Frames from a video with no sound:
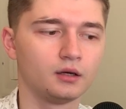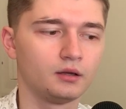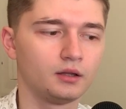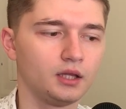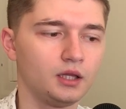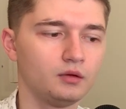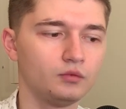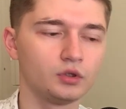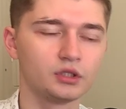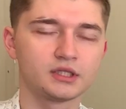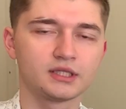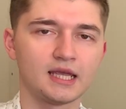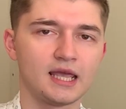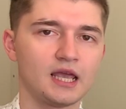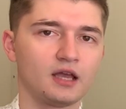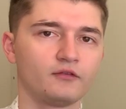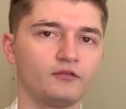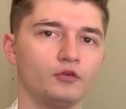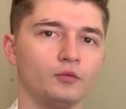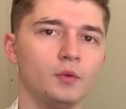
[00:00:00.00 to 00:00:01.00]
it will
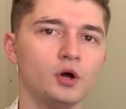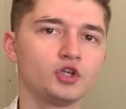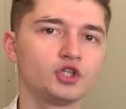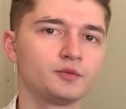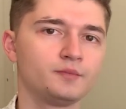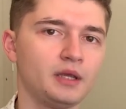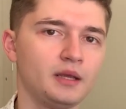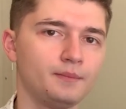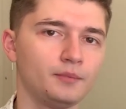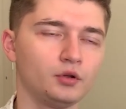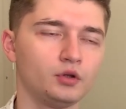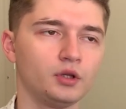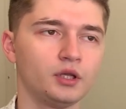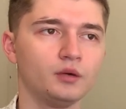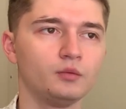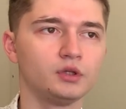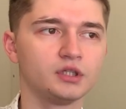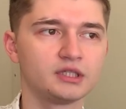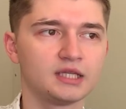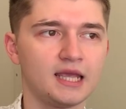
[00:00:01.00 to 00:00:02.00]
take, for most people, it
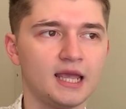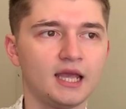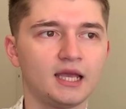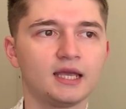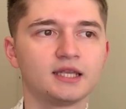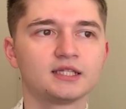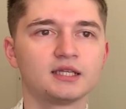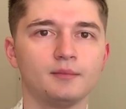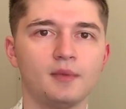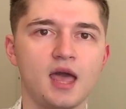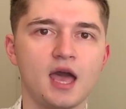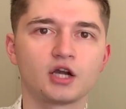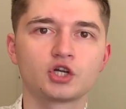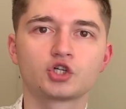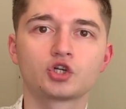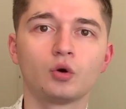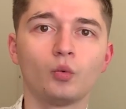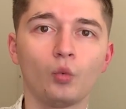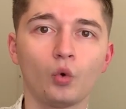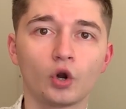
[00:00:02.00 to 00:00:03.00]
will take some
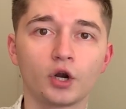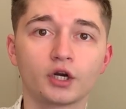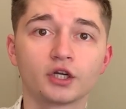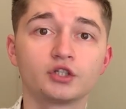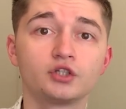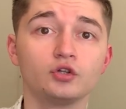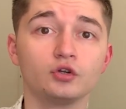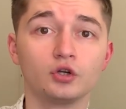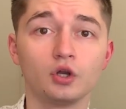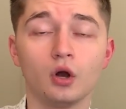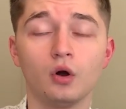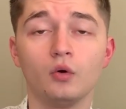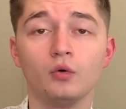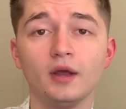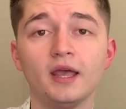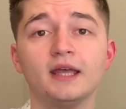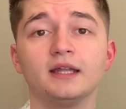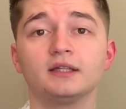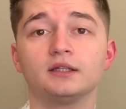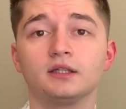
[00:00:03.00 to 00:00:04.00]
extra work to go
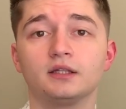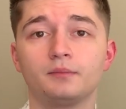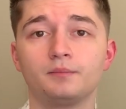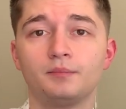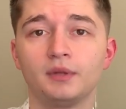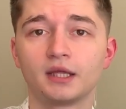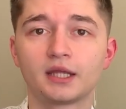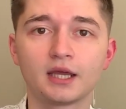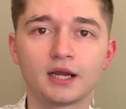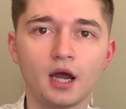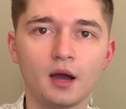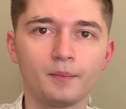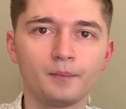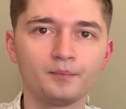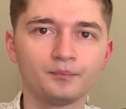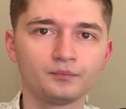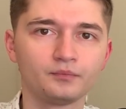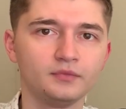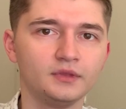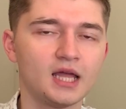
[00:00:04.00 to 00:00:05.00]
and pick it up.
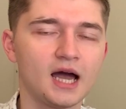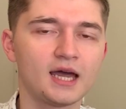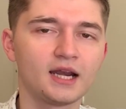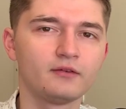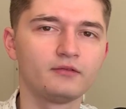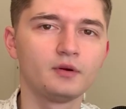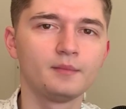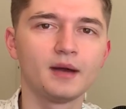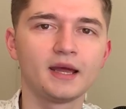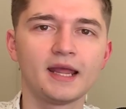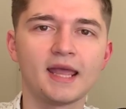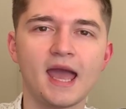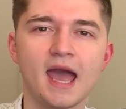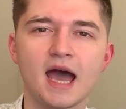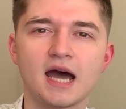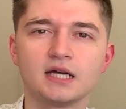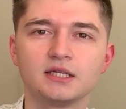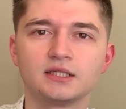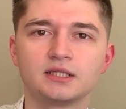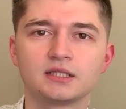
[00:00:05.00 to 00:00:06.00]
Not everybody
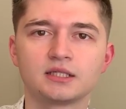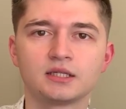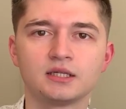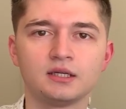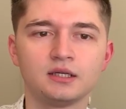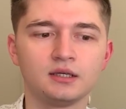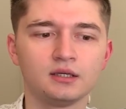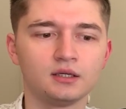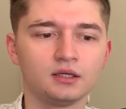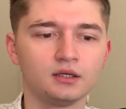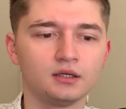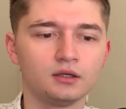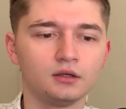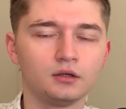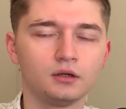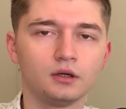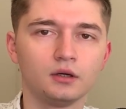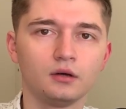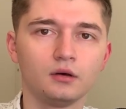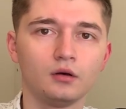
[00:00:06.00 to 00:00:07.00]
has
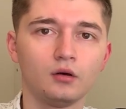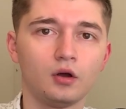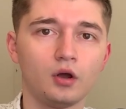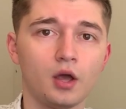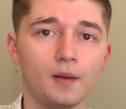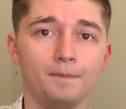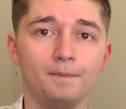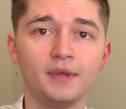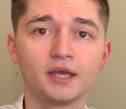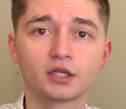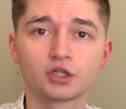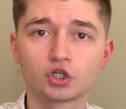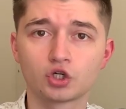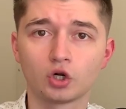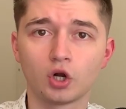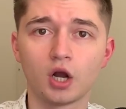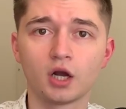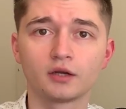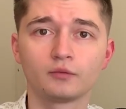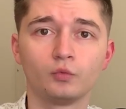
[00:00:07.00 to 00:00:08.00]
a big
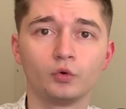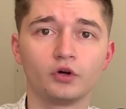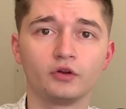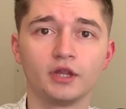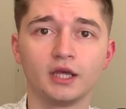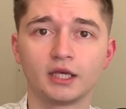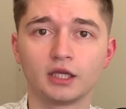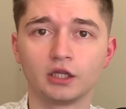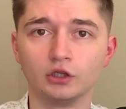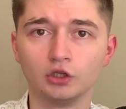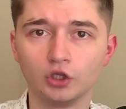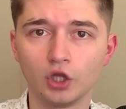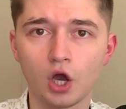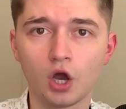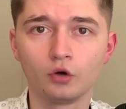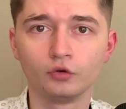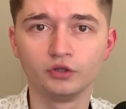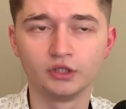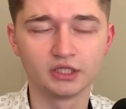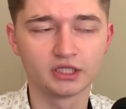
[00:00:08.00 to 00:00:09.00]
truck where they can
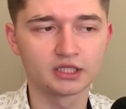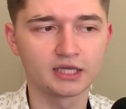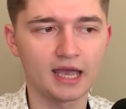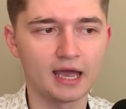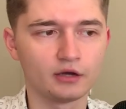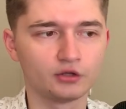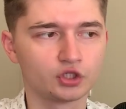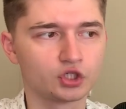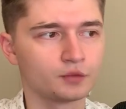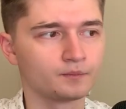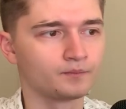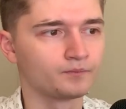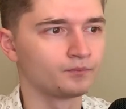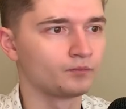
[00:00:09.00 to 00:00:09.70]
load this couch.